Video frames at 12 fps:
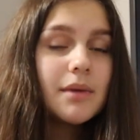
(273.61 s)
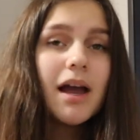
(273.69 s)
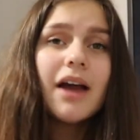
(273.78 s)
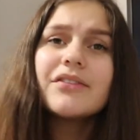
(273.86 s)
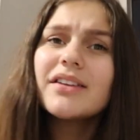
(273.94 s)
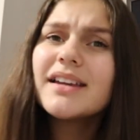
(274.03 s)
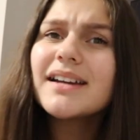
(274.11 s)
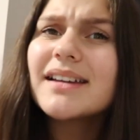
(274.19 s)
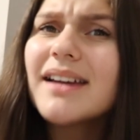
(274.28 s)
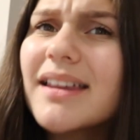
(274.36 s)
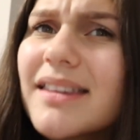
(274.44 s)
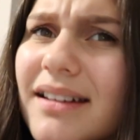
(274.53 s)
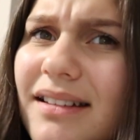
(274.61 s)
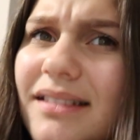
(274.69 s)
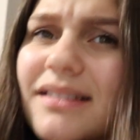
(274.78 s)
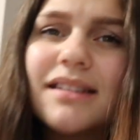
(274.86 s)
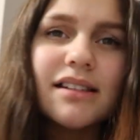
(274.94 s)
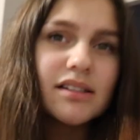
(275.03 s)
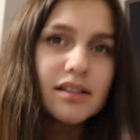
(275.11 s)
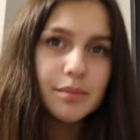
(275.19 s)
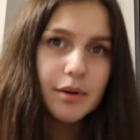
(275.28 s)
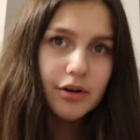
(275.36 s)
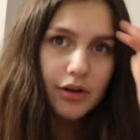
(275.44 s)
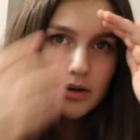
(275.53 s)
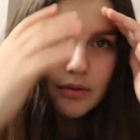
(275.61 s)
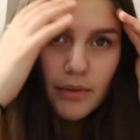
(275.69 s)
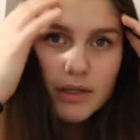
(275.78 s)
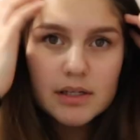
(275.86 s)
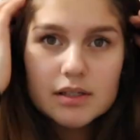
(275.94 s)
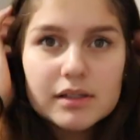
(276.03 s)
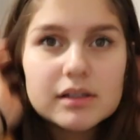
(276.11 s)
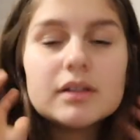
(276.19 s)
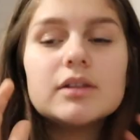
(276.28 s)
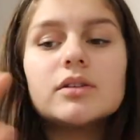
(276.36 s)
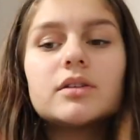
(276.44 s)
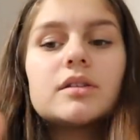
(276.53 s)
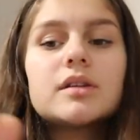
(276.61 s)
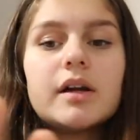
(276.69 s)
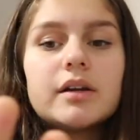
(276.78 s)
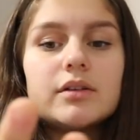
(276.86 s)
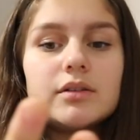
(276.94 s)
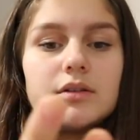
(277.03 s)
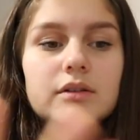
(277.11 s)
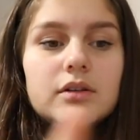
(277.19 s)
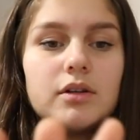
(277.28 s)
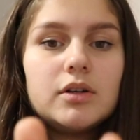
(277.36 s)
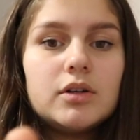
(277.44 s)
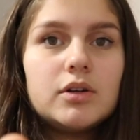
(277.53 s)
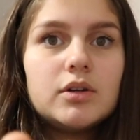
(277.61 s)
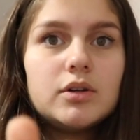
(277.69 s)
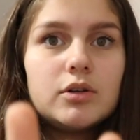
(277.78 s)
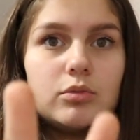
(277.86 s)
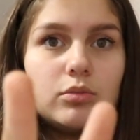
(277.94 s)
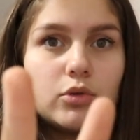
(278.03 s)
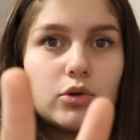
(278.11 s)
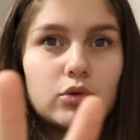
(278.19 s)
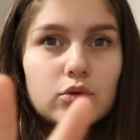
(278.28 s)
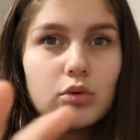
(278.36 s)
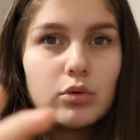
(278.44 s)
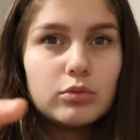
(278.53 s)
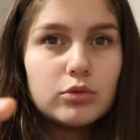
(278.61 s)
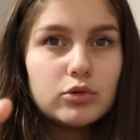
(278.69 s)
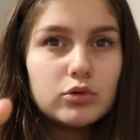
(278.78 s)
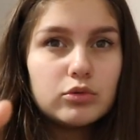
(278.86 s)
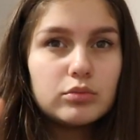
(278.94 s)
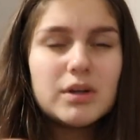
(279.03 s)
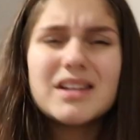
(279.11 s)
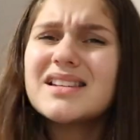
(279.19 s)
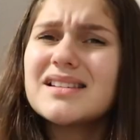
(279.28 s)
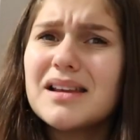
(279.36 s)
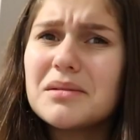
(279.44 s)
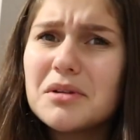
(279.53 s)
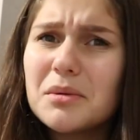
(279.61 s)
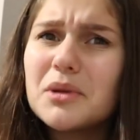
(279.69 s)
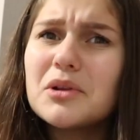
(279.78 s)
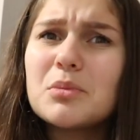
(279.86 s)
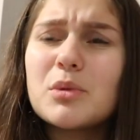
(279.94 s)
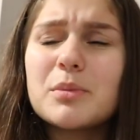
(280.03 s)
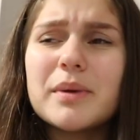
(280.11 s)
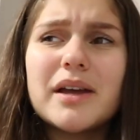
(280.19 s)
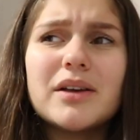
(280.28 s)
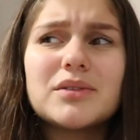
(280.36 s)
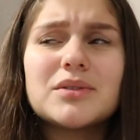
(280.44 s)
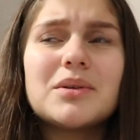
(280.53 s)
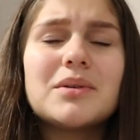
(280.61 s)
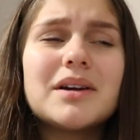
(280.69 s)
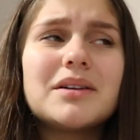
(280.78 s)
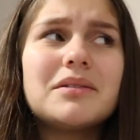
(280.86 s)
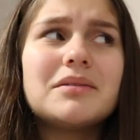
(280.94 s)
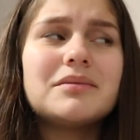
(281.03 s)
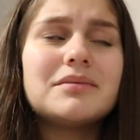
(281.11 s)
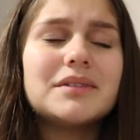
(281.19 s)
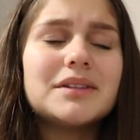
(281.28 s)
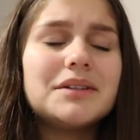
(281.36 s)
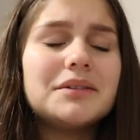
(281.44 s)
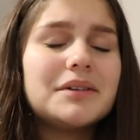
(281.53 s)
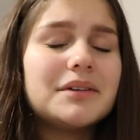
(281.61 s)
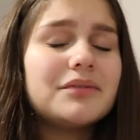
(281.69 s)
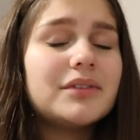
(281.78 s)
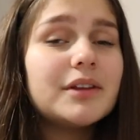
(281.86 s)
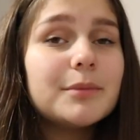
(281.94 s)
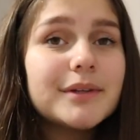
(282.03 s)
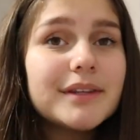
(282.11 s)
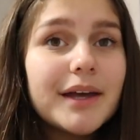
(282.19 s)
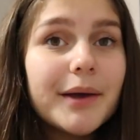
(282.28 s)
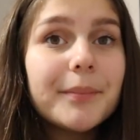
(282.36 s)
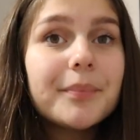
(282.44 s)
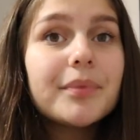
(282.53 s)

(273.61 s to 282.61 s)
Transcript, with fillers: I feel like I think this is better because it looks kind of more normal, but at the same time I look more pale, so I don't really know how I feel about that.